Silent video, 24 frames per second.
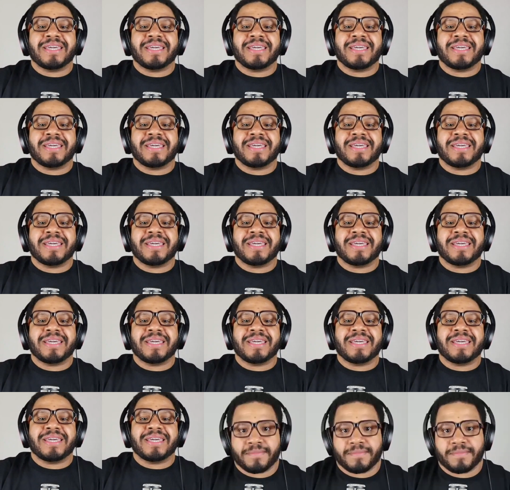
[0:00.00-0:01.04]

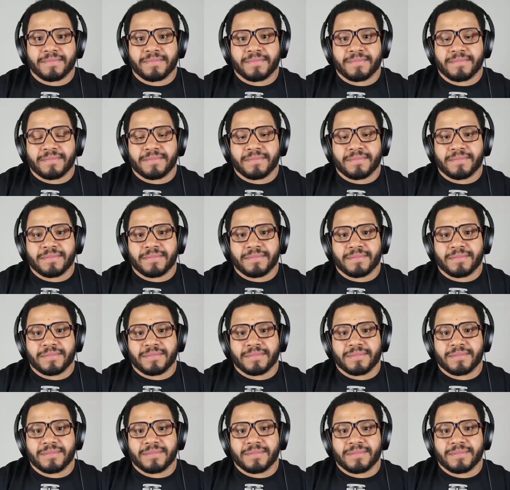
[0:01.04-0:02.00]
Nothing is said.